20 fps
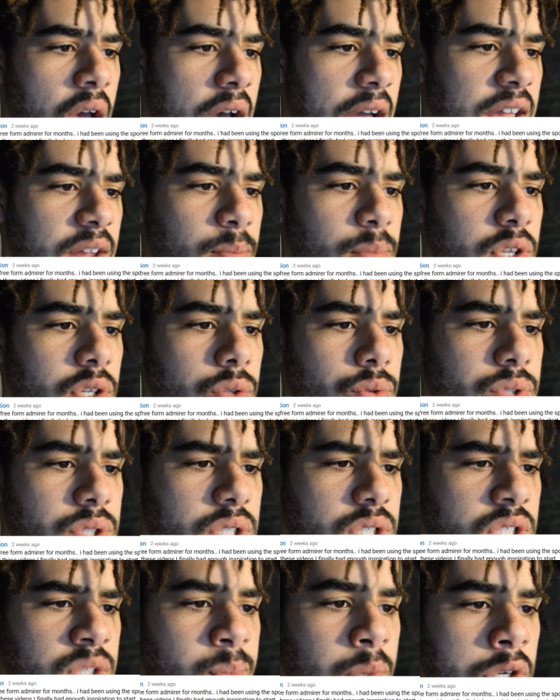I had been using
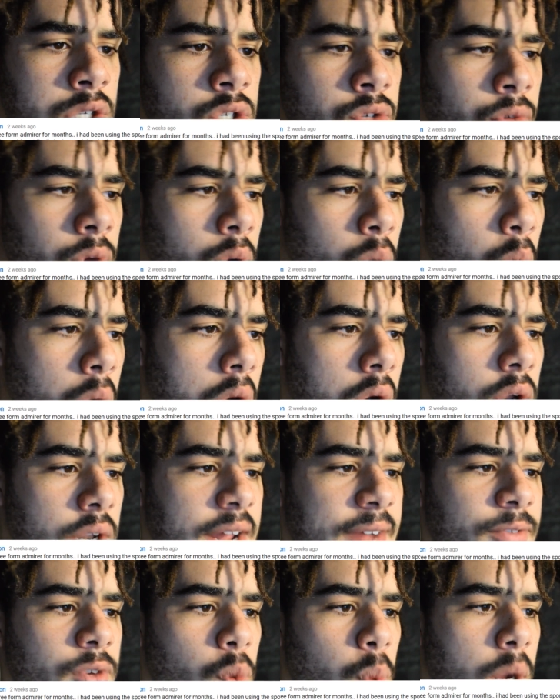the sponge for a while, and
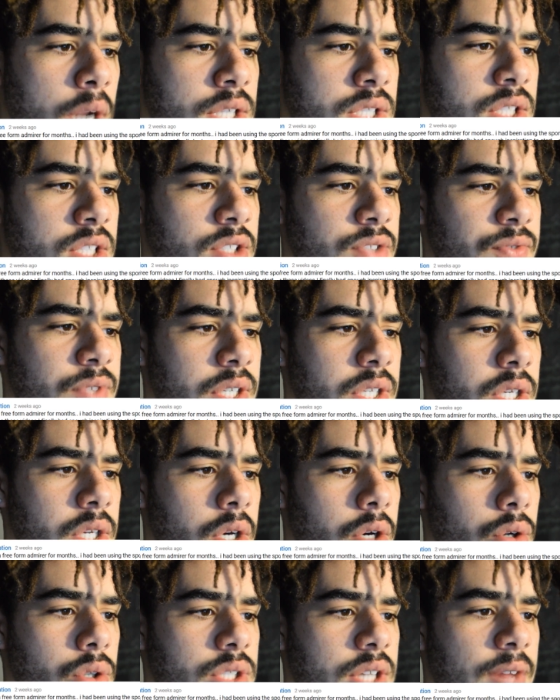after watching these
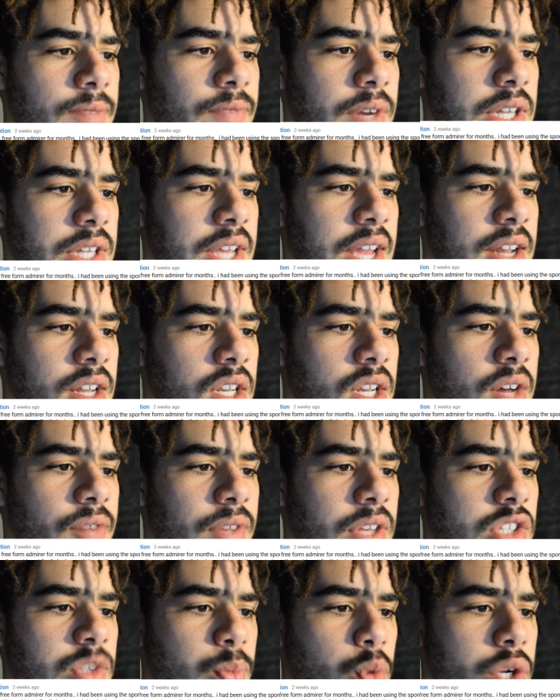videos, I finally had
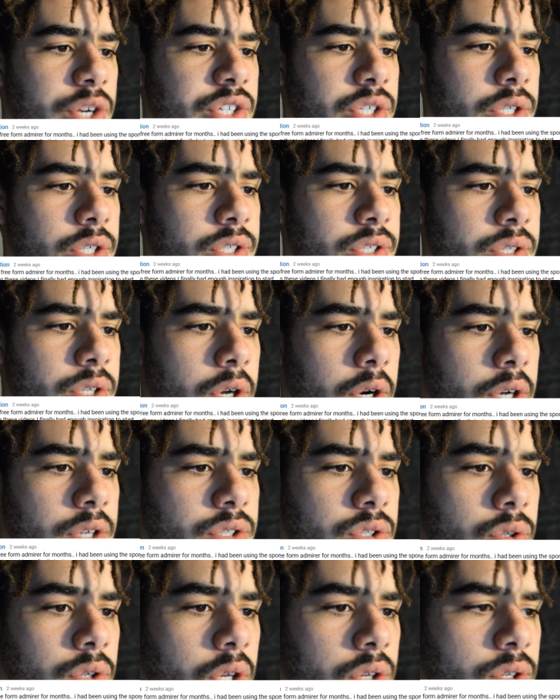enough inspiration to start.
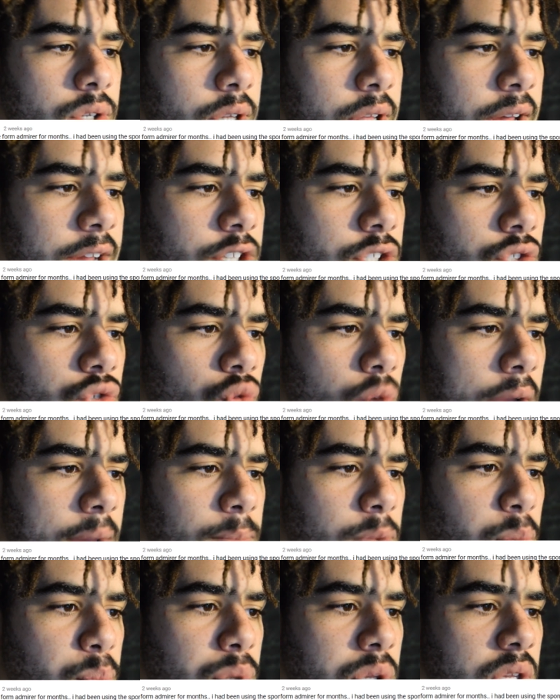So yesterday I just
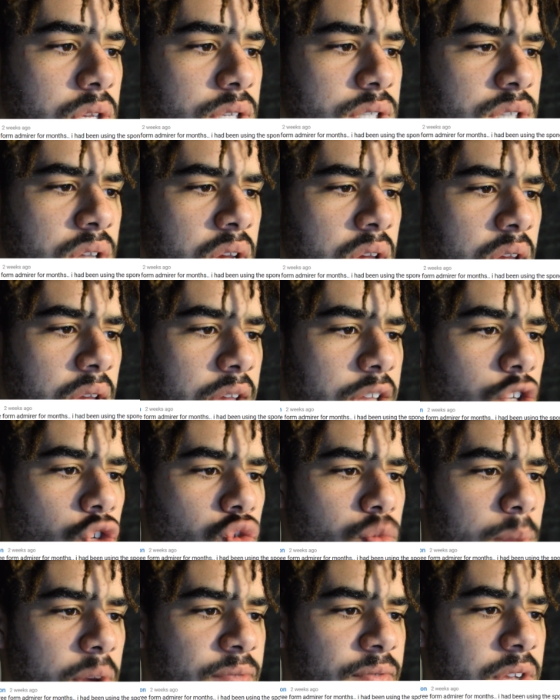grabbed the peaks and
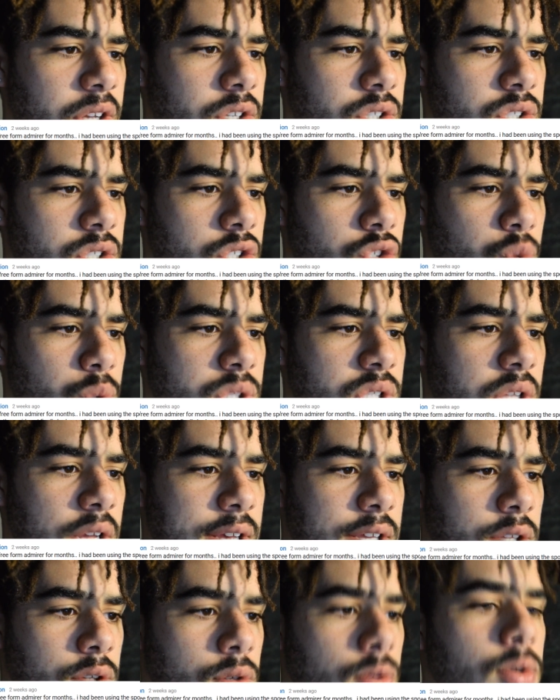used my fingers to twist
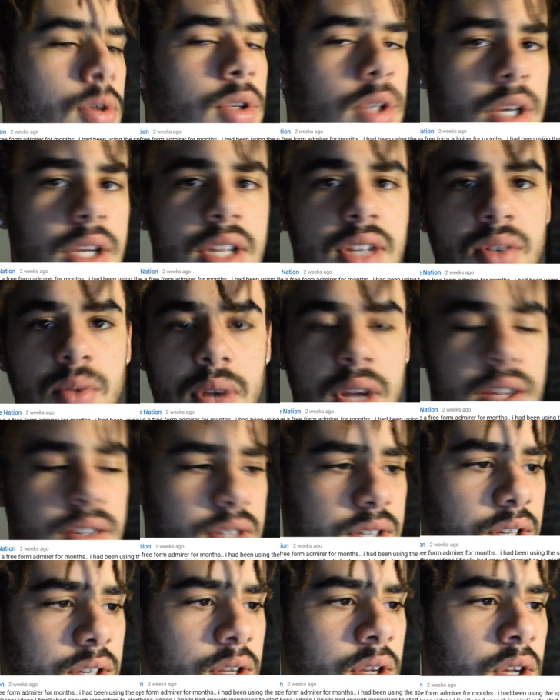like you. Yeah, that's what I
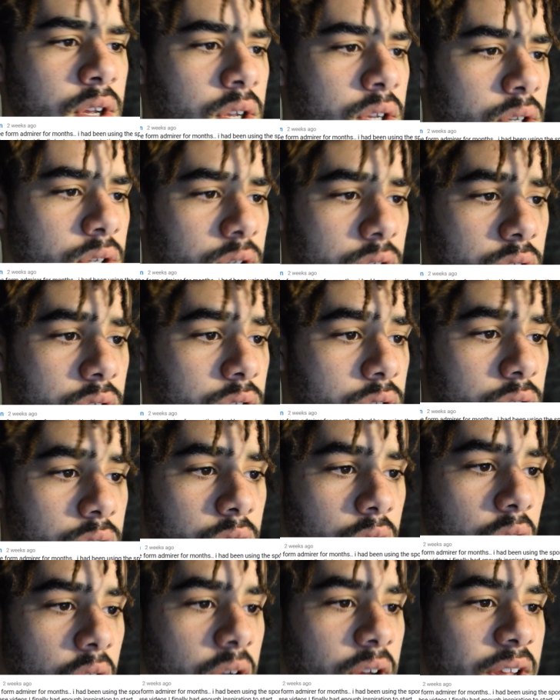said. Good.
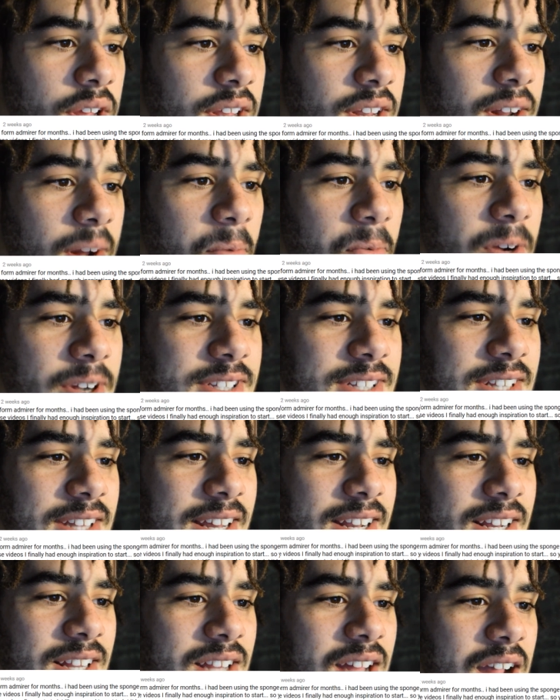And I want to
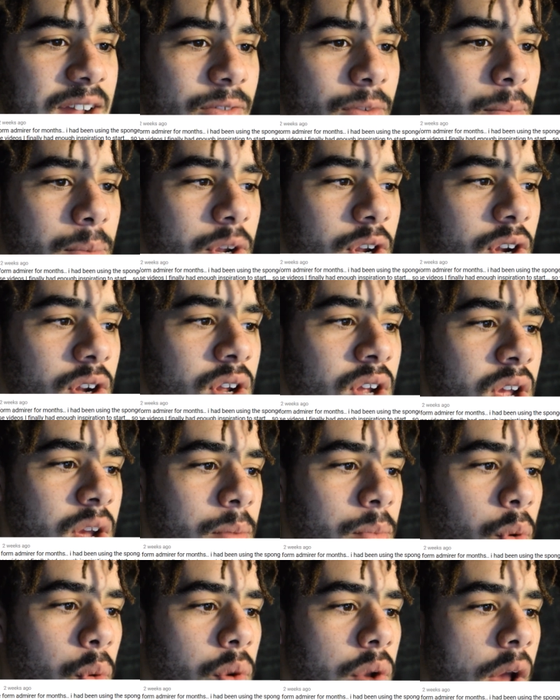let it lock from here,
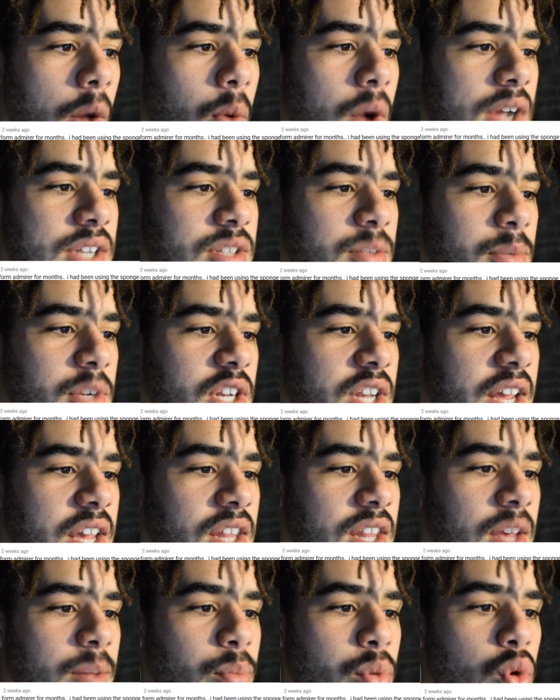but when I washed them today,
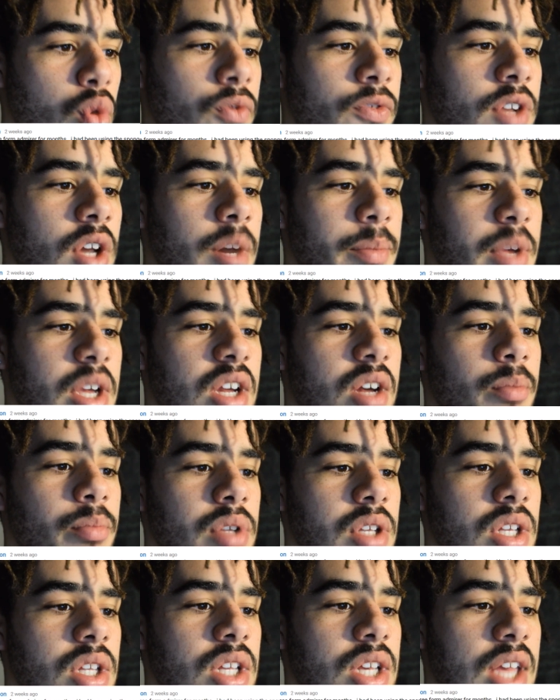they poofed up and
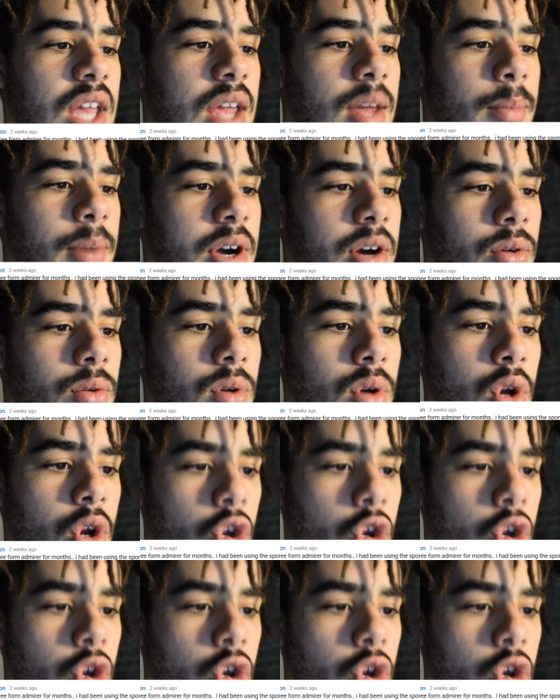completely came out.